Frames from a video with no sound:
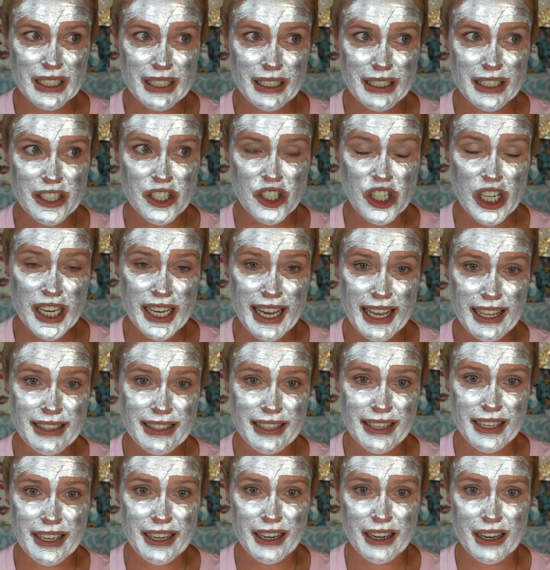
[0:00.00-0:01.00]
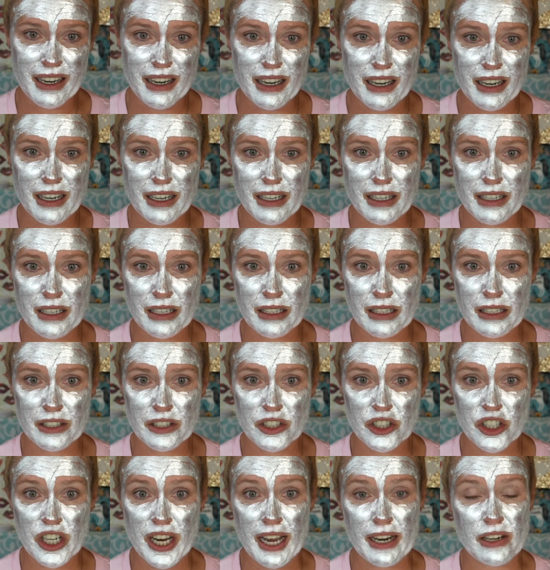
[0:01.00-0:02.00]
she gets here.
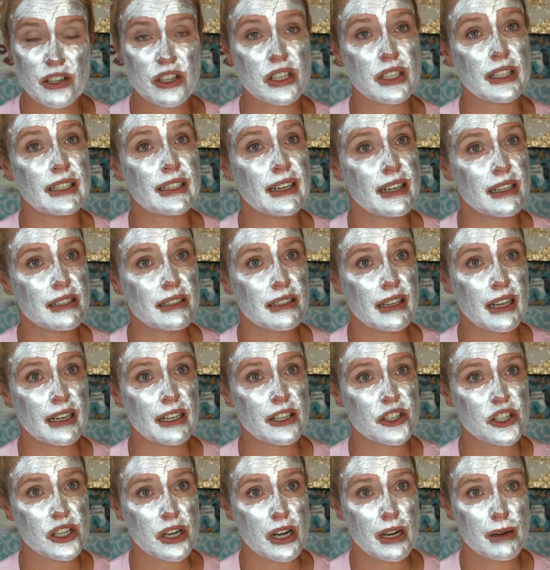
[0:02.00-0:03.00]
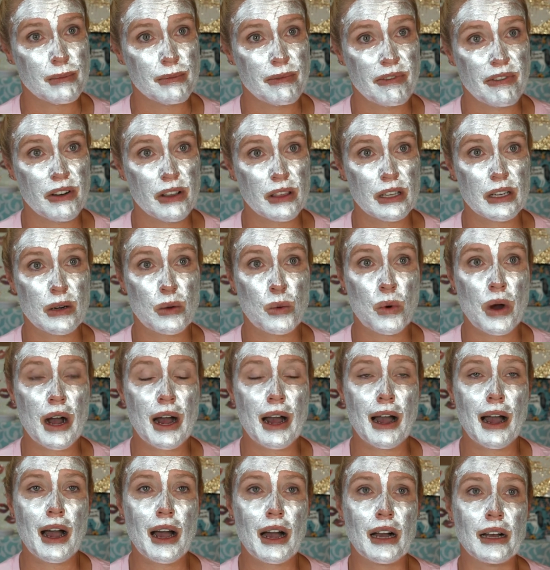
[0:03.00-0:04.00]
She actually does get a job for a little
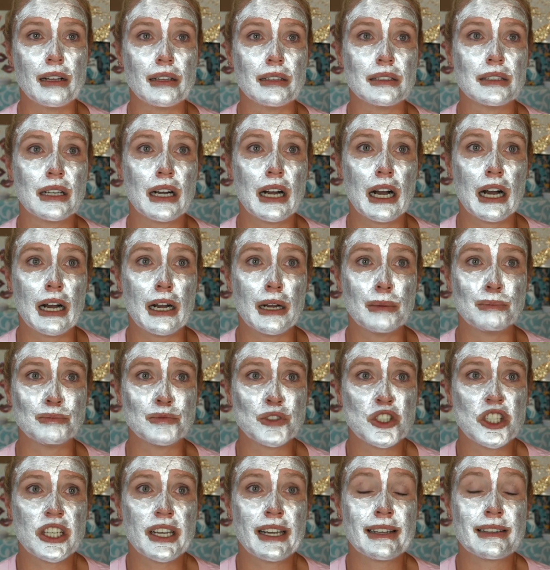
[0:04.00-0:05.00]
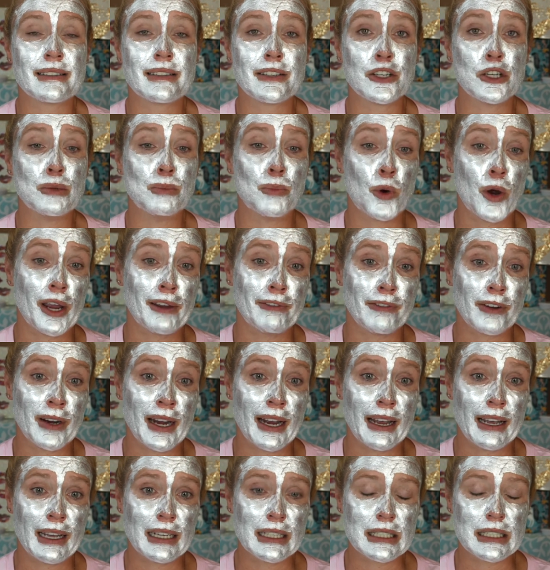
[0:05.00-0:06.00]
while. Um, she gets a new
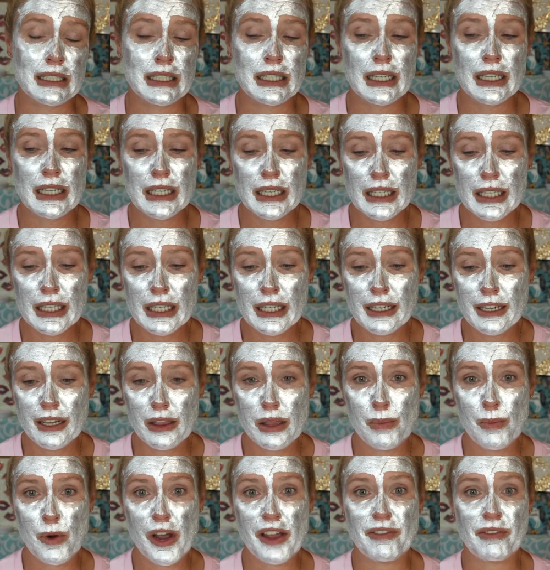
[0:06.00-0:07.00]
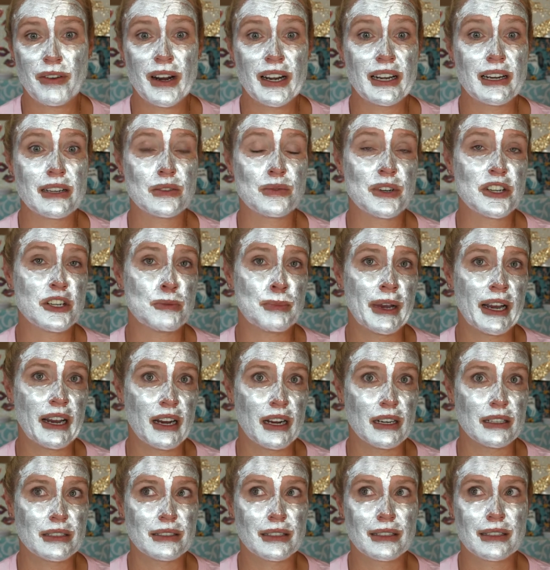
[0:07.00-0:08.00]
boyfriend. The boyfriend has rich
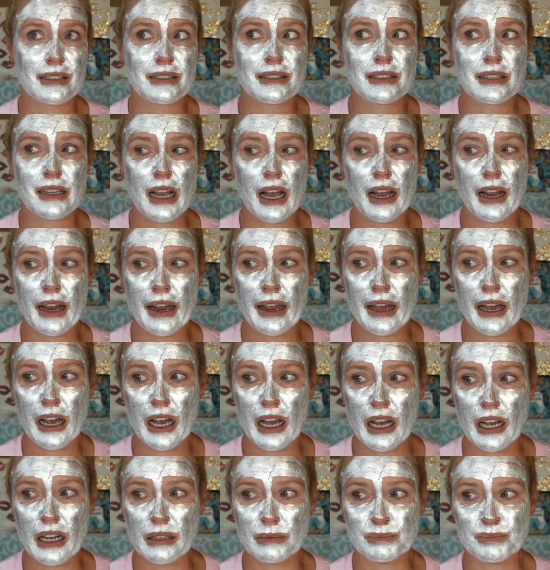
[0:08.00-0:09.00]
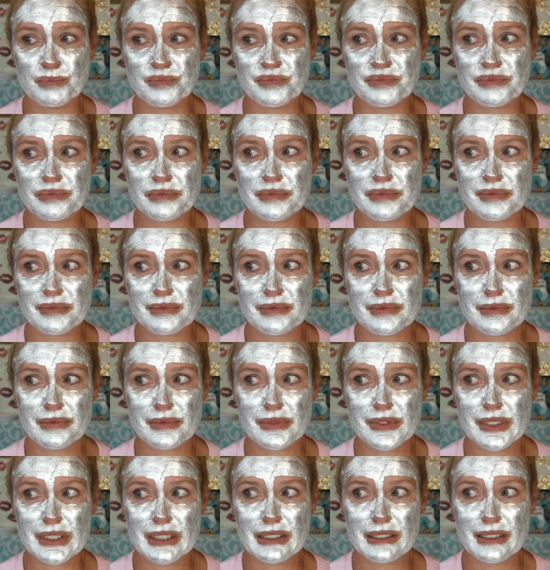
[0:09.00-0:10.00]
parents. Um,
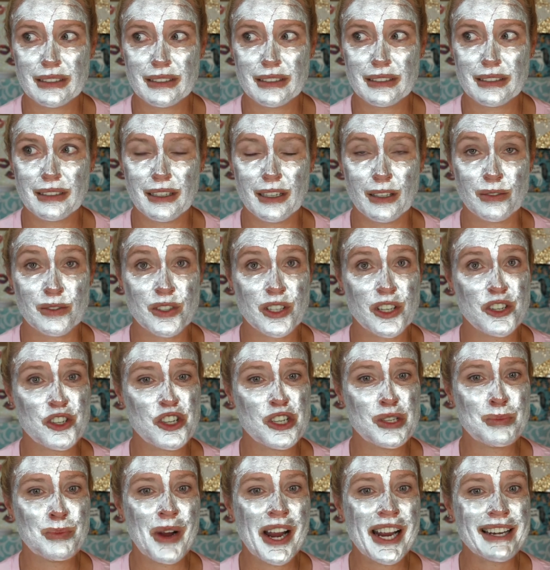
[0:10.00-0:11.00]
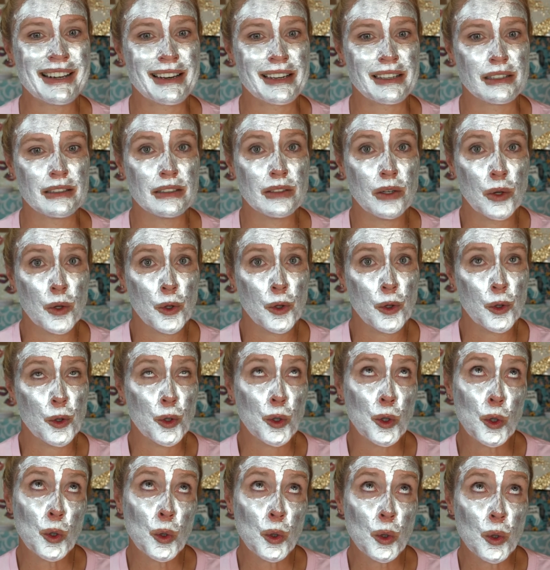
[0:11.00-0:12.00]
all of a sudden, she's pregnant.
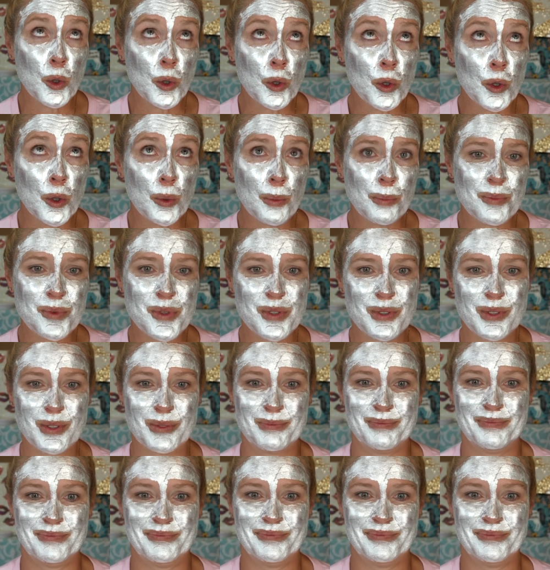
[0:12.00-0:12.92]
Oops.